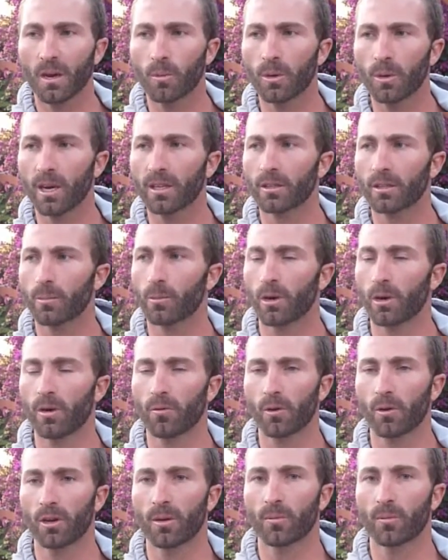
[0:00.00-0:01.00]
we got to pray
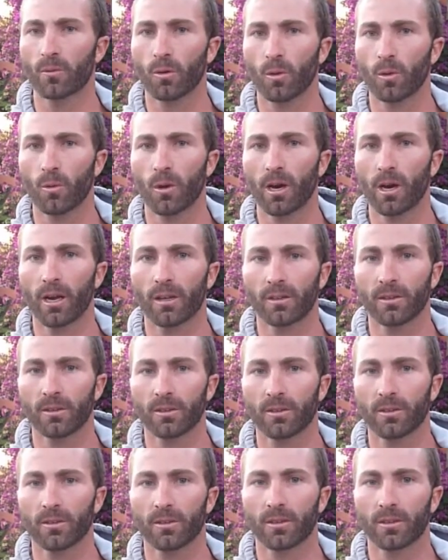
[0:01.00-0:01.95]
for him for a while too.